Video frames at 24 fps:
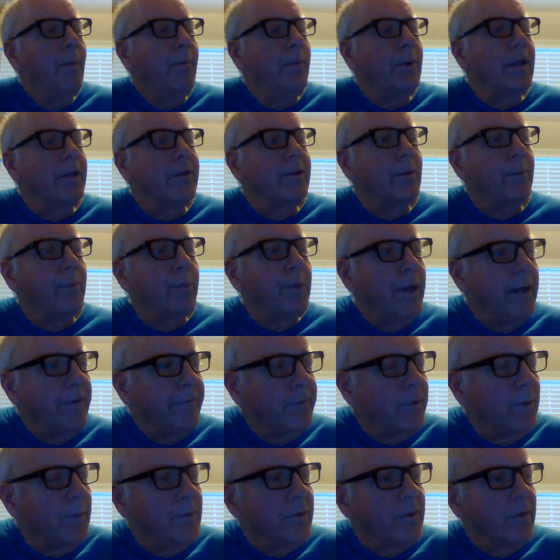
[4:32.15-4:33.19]
But I said, pray
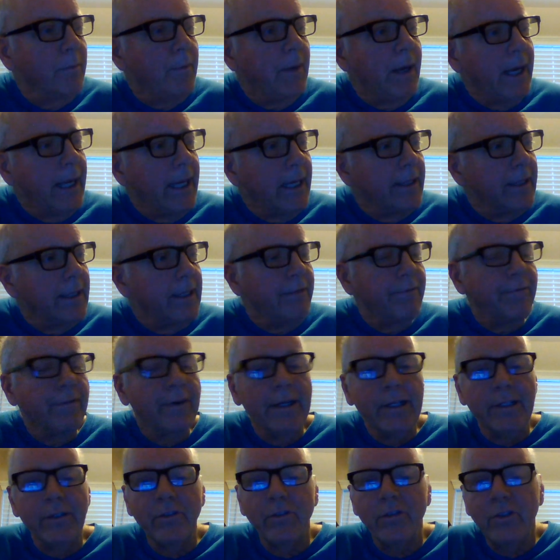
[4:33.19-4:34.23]
for him as a man that he
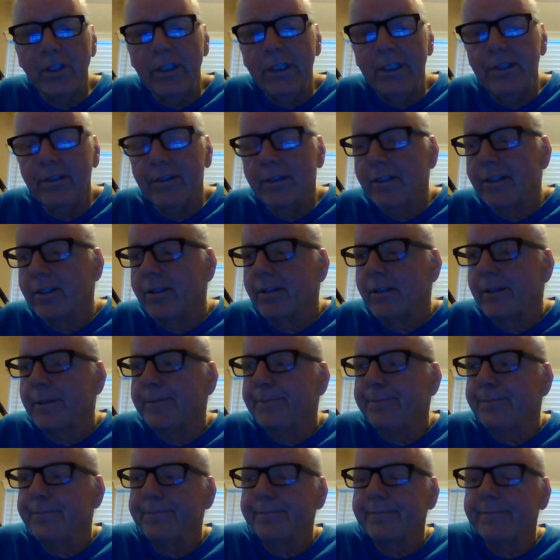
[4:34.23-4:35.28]
finds Jesus